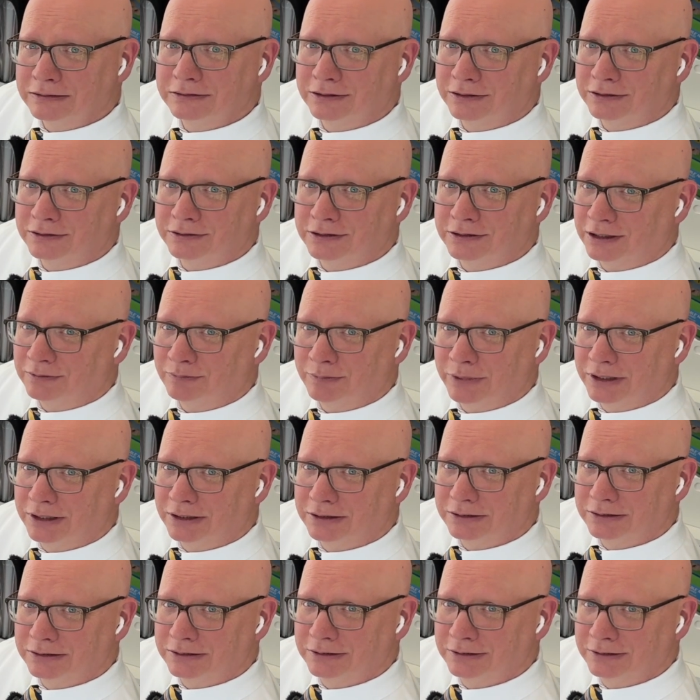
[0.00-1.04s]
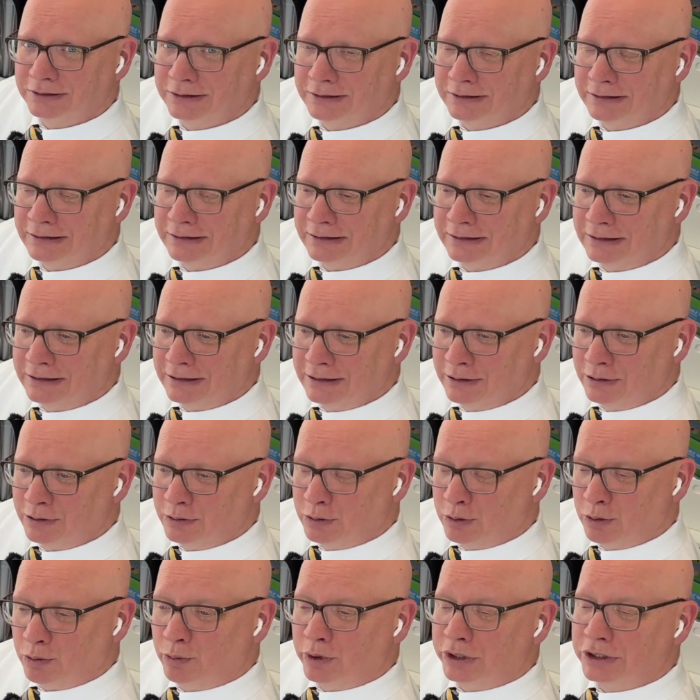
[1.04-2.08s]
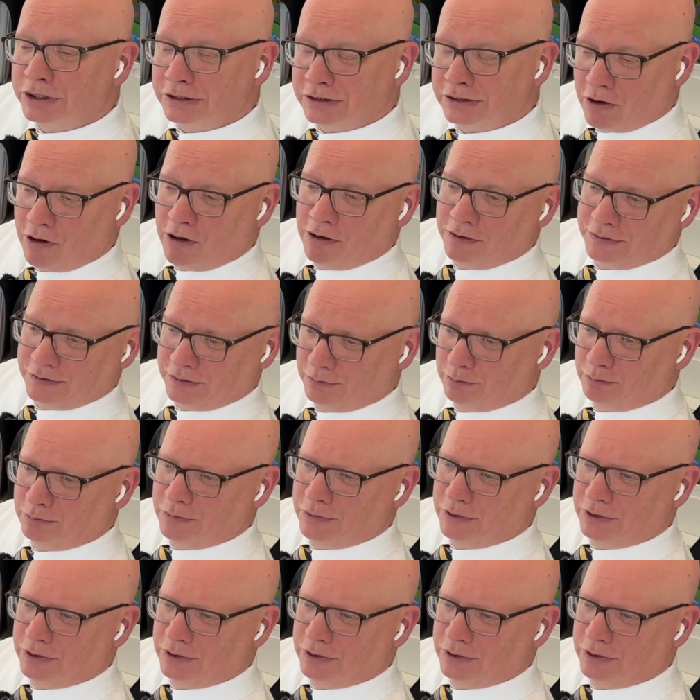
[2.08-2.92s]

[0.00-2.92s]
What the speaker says: in 10 minutes, which is awesome.